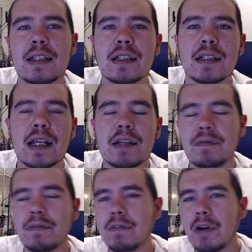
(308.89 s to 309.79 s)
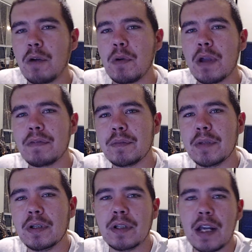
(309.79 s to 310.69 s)
kind of far away from
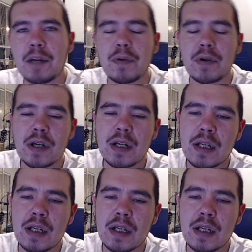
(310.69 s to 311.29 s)
the airport,